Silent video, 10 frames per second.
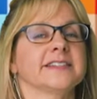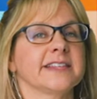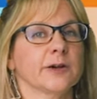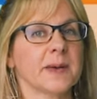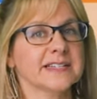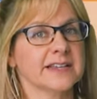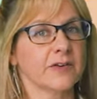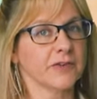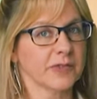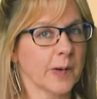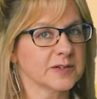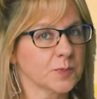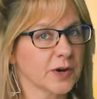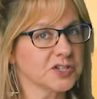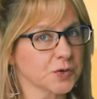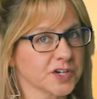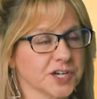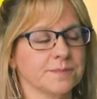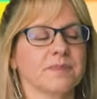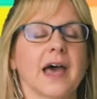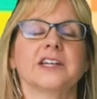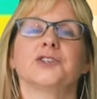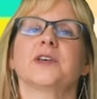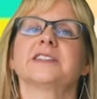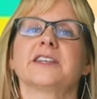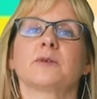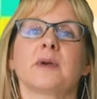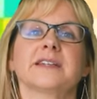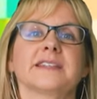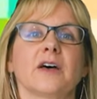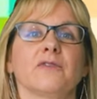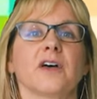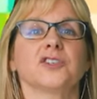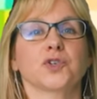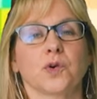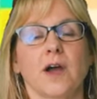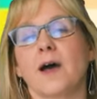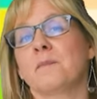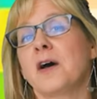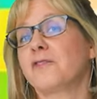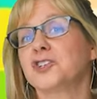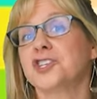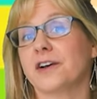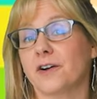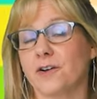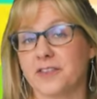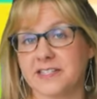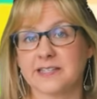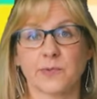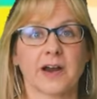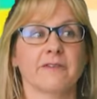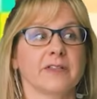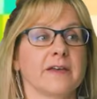consider myself, even though I was born in Georgia, I do consider myself a Virginia girl. This is where I've